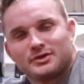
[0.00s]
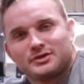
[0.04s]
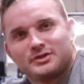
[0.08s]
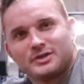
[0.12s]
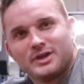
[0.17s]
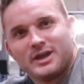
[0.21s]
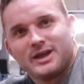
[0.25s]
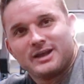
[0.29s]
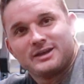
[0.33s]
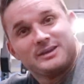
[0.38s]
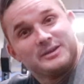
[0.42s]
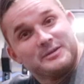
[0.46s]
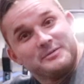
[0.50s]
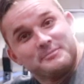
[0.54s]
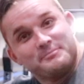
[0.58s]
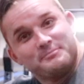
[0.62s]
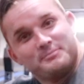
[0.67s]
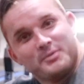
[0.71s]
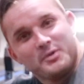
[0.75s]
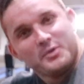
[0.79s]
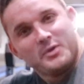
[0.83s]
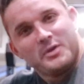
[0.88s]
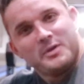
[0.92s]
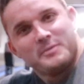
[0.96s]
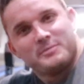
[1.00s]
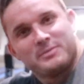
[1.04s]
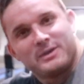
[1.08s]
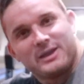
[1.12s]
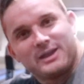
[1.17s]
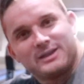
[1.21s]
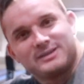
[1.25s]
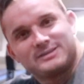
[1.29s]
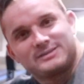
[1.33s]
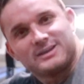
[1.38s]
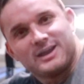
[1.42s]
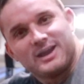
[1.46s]
Shed Booty
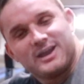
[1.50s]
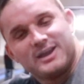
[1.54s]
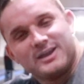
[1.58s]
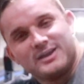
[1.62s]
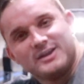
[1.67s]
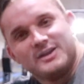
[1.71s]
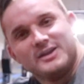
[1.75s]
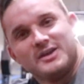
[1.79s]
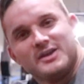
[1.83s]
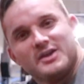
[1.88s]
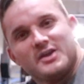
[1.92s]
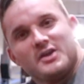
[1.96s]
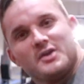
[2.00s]
Blaster,